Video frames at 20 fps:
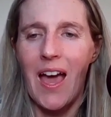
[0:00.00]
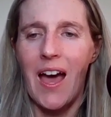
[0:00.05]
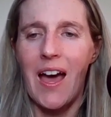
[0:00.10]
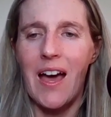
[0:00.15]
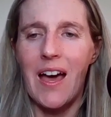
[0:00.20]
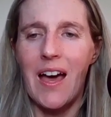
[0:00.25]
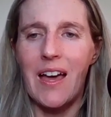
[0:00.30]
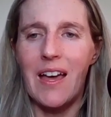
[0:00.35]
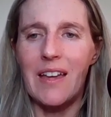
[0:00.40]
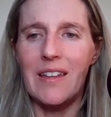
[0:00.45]

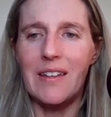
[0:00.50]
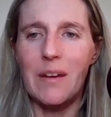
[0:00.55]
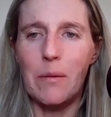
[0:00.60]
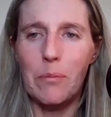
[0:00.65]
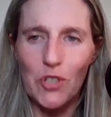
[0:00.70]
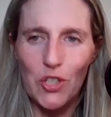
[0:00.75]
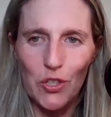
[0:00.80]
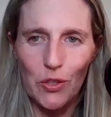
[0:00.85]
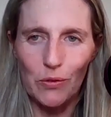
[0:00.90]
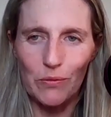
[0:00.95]

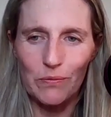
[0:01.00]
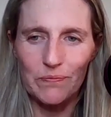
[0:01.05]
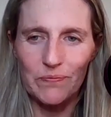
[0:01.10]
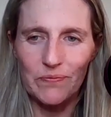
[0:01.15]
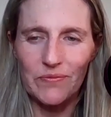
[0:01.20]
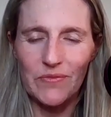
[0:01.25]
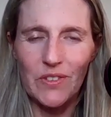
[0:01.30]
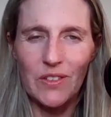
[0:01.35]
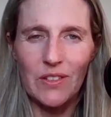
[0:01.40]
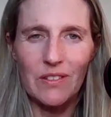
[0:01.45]
Number two
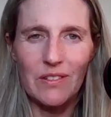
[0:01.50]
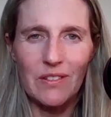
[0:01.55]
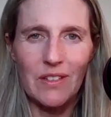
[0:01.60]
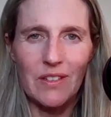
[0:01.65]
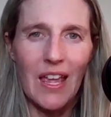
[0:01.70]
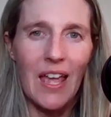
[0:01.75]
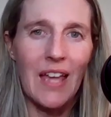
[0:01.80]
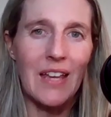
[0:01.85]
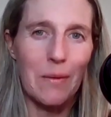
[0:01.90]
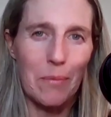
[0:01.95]

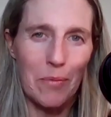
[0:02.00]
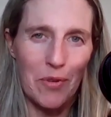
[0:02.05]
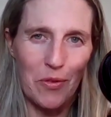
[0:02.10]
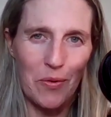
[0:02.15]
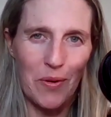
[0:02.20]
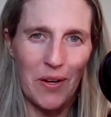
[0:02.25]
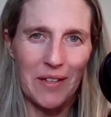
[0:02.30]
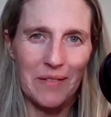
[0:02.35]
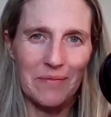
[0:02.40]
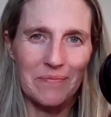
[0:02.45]
and number
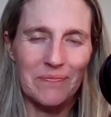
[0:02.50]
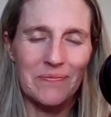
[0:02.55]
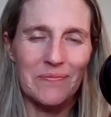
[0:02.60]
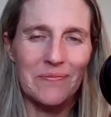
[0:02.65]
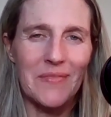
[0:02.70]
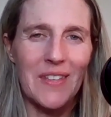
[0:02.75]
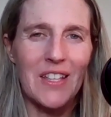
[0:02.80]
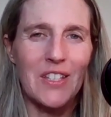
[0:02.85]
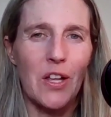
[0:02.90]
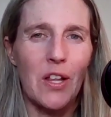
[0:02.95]
three,
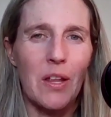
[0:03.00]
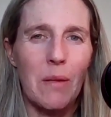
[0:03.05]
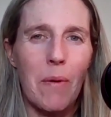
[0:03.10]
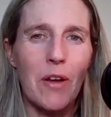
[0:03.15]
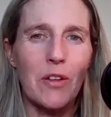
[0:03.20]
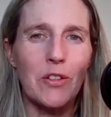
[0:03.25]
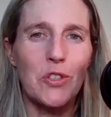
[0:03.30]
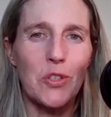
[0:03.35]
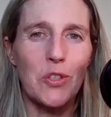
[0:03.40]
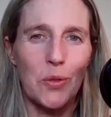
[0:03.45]
it's all
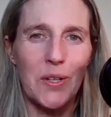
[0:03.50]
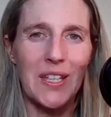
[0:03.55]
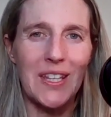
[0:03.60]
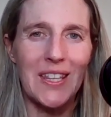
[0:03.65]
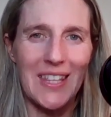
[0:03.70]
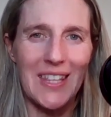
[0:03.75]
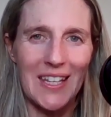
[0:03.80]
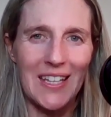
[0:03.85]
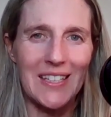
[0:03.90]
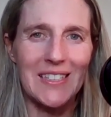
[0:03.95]
about doing
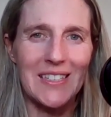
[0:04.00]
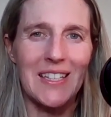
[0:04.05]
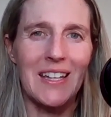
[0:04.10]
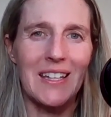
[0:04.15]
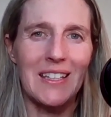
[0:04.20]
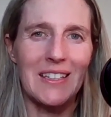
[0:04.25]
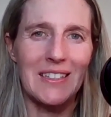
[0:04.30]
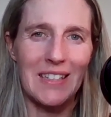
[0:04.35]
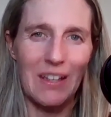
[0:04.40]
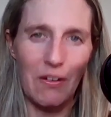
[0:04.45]
things
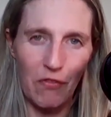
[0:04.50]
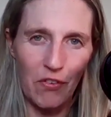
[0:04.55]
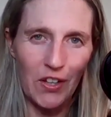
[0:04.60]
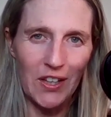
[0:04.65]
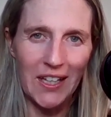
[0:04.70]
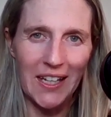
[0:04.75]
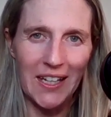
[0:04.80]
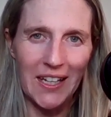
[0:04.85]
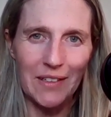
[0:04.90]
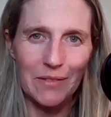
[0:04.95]

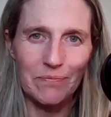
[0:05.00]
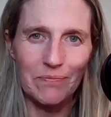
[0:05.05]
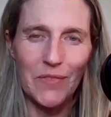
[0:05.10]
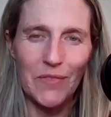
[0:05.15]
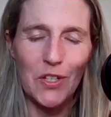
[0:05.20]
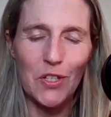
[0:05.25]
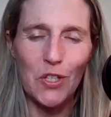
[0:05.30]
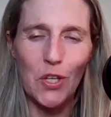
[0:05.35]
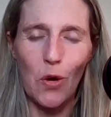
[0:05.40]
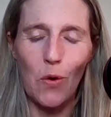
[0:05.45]
differently.
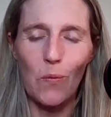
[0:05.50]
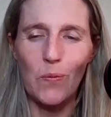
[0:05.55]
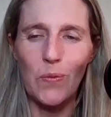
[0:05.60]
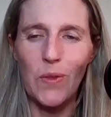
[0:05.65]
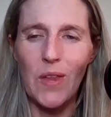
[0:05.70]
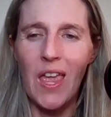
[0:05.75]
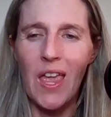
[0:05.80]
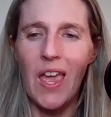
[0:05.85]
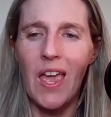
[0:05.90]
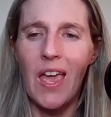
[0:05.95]
So
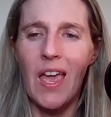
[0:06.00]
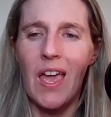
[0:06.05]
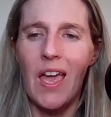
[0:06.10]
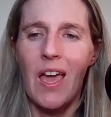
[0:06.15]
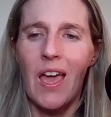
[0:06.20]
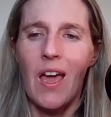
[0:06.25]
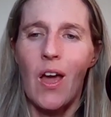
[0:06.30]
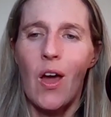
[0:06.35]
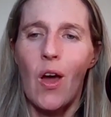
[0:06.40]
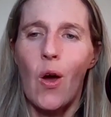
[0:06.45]

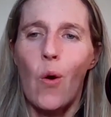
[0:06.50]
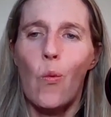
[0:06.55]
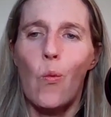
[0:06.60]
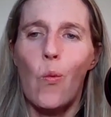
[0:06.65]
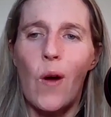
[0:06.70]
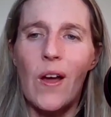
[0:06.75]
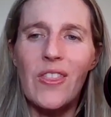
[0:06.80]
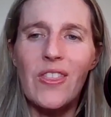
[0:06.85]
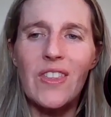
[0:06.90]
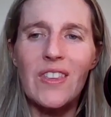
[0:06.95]

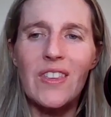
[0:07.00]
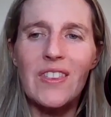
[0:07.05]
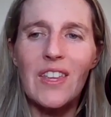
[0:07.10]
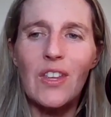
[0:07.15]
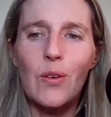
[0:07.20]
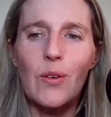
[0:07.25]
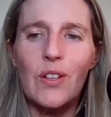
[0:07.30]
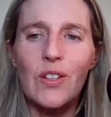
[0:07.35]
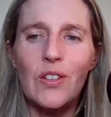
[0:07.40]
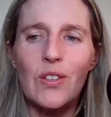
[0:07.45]
one thing that
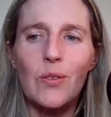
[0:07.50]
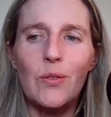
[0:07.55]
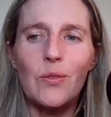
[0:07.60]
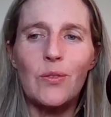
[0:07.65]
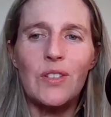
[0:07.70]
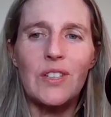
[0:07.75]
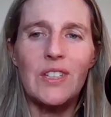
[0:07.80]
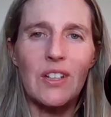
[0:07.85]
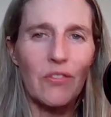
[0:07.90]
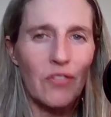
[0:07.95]
you can do
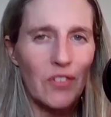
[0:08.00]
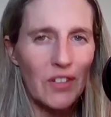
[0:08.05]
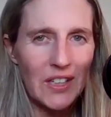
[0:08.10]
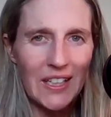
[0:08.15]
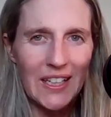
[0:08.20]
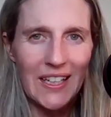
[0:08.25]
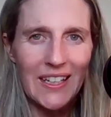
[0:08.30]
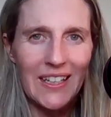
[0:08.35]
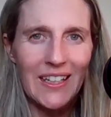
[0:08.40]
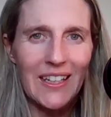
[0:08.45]

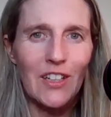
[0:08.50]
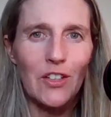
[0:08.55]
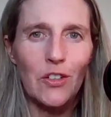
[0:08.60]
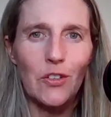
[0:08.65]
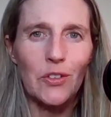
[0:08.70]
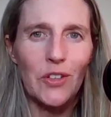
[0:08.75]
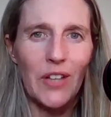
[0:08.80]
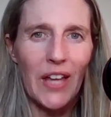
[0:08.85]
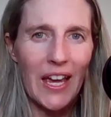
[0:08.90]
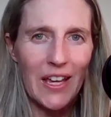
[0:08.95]
differently in
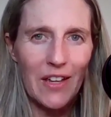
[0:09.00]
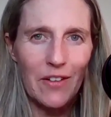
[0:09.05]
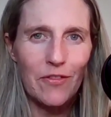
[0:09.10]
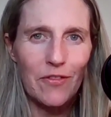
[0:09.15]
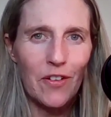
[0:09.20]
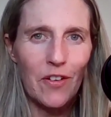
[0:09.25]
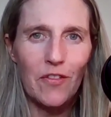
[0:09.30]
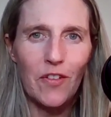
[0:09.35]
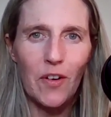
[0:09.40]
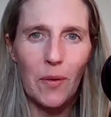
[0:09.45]
your
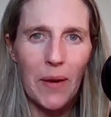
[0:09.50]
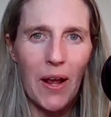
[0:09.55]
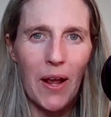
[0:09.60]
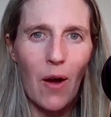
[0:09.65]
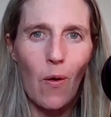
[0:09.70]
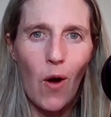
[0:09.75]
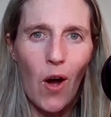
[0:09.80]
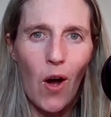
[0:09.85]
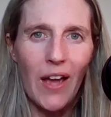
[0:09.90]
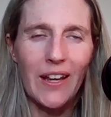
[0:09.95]
life from
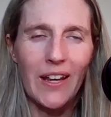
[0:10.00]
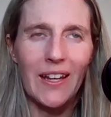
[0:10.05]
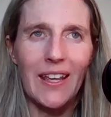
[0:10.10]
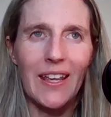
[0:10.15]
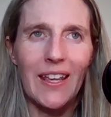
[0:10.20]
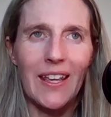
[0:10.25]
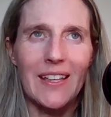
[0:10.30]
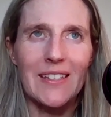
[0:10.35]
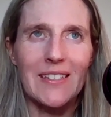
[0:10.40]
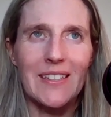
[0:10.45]
now on
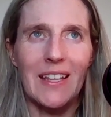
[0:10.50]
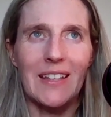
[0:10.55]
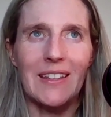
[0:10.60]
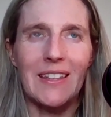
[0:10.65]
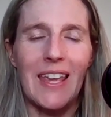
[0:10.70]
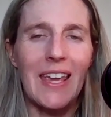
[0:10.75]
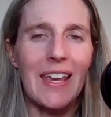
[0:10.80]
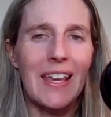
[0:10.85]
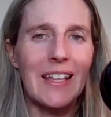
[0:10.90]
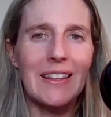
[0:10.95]
is
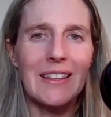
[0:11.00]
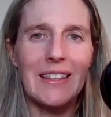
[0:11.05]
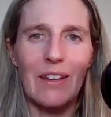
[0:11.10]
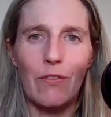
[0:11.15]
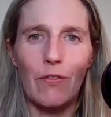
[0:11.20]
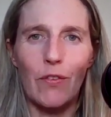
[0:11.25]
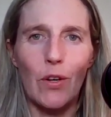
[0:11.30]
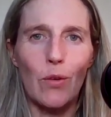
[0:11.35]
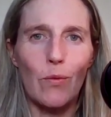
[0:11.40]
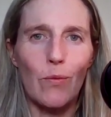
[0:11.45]
take a
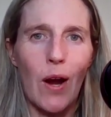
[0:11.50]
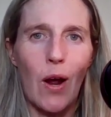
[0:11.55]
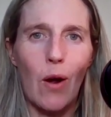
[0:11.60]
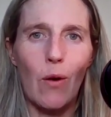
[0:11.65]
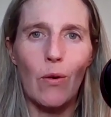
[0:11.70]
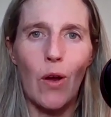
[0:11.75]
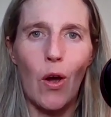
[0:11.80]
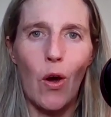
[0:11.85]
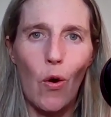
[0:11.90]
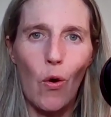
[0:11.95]
different
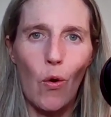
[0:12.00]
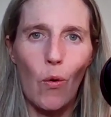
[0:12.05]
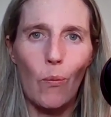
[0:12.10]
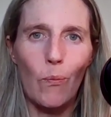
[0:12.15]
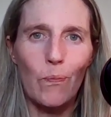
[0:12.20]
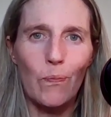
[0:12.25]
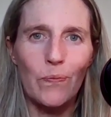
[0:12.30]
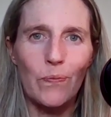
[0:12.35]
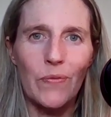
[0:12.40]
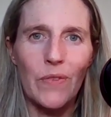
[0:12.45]
route home